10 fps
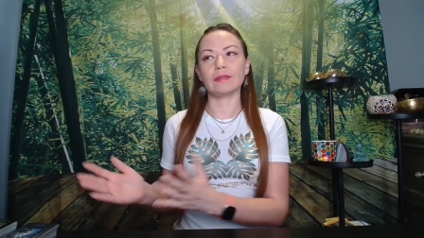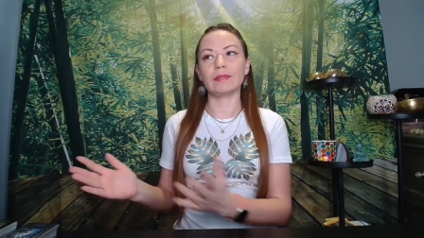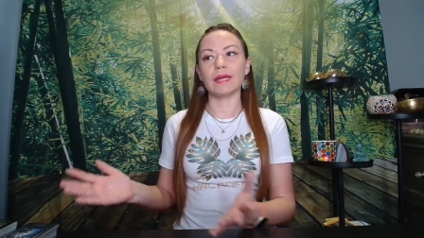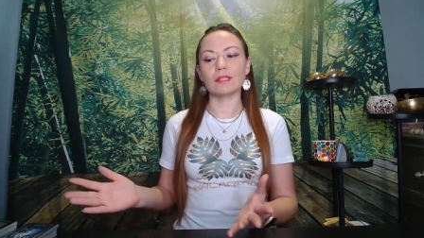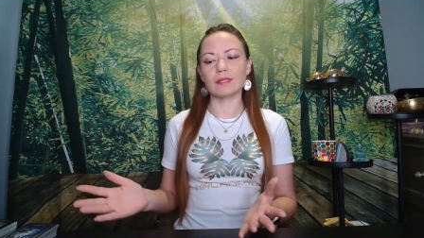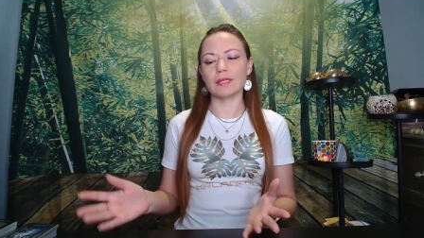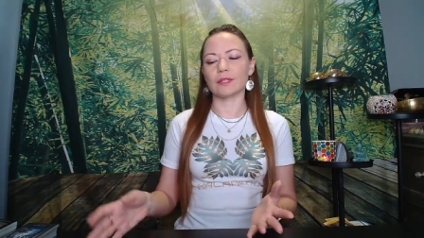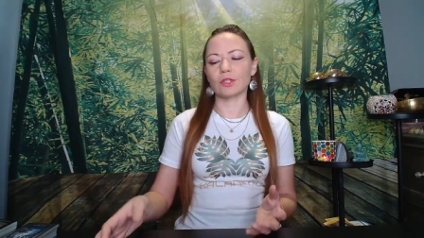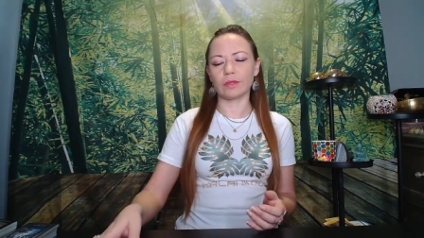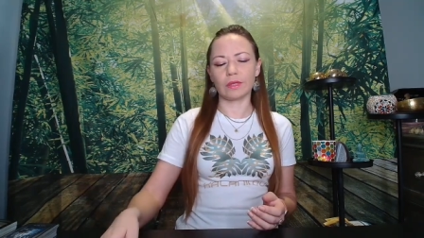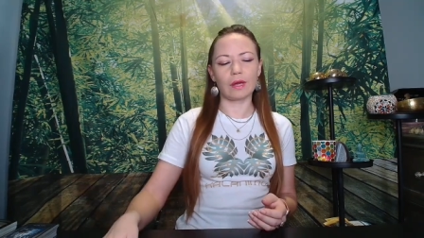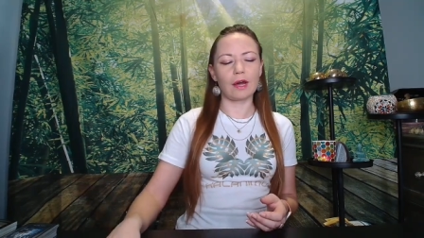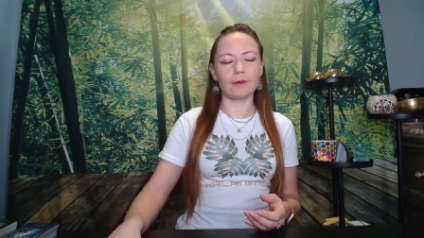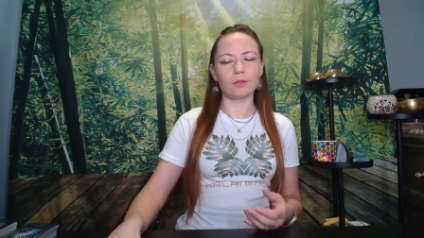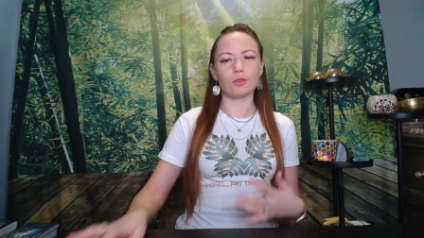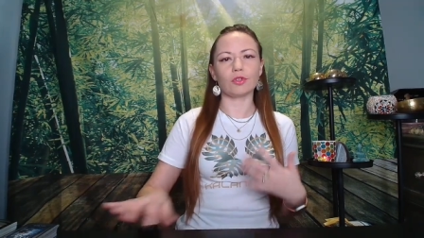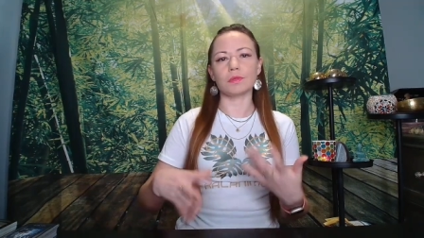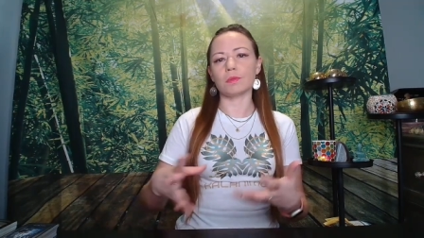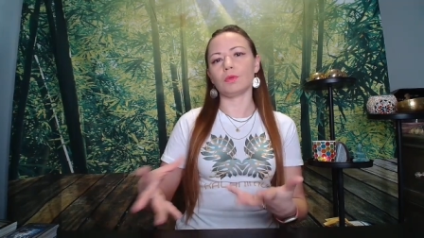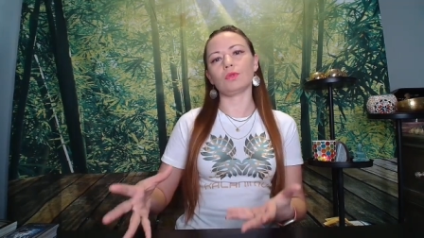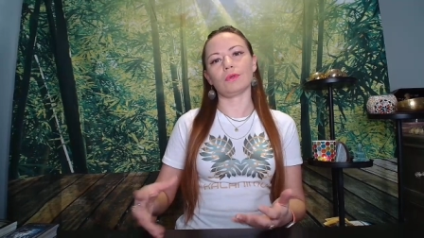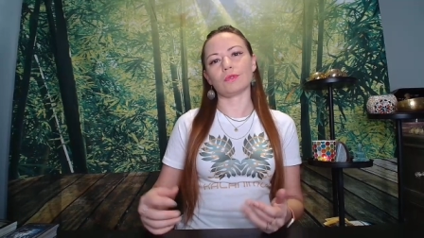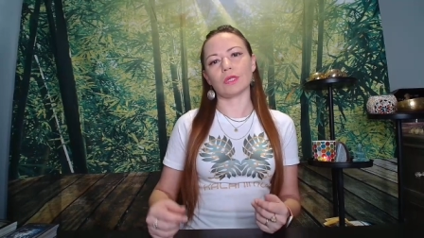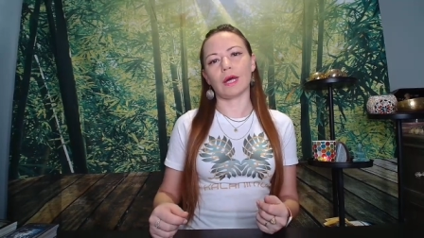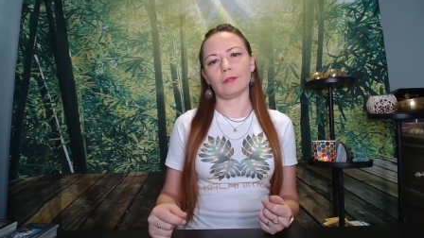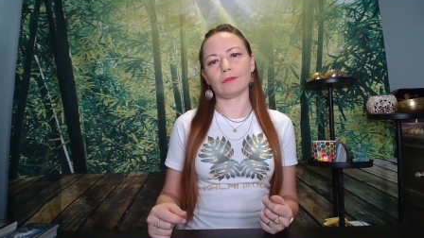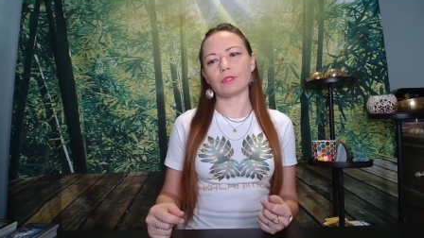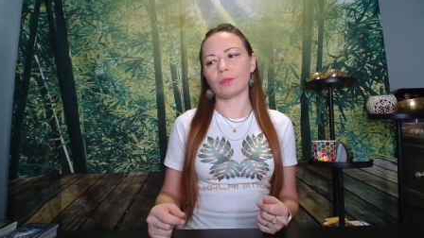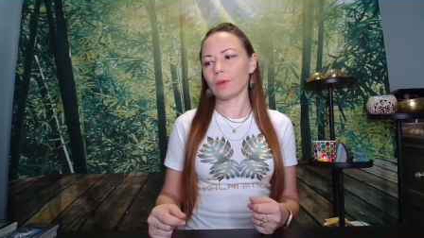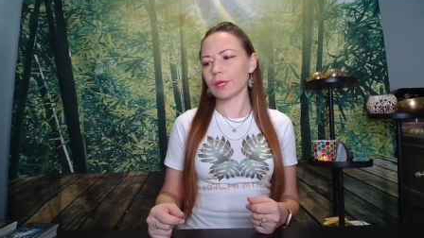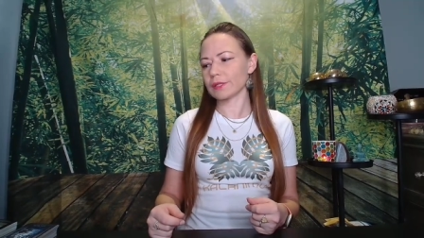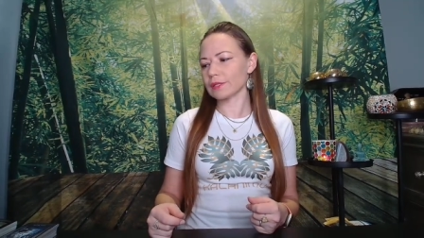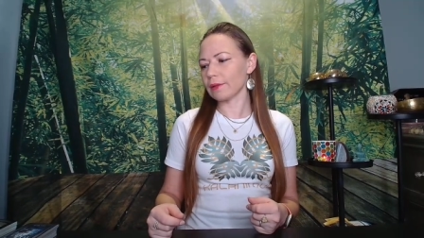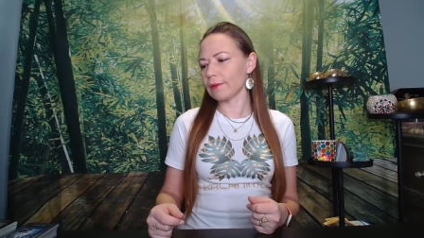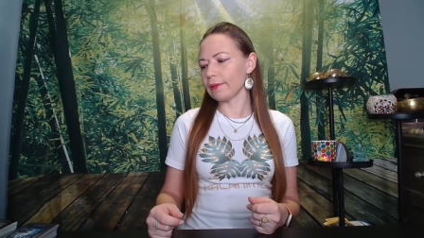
That's essentially how you transmute those kind of stories.